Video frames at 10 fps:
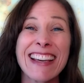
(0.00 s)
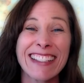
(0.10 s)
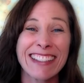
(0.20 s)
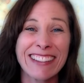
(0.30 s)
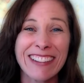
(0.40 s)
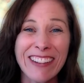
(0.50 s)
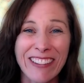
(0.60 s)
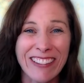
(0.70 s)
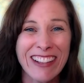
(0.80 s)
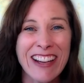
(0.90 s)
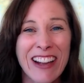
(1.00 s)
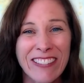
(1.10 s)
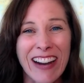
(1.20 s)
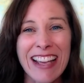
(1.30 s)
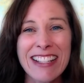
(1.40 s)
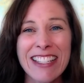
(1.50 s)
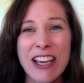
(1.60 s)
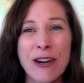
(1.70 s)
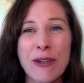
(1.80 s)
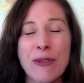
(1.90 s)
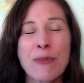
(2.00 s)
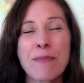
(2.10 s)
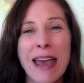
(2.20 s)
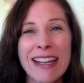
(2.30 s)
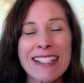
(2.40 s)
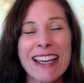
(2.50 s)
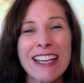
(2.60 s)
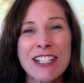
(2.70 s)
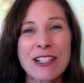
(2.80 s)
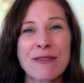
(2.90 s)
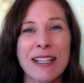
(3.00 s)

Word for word: your goal, right? So meditation,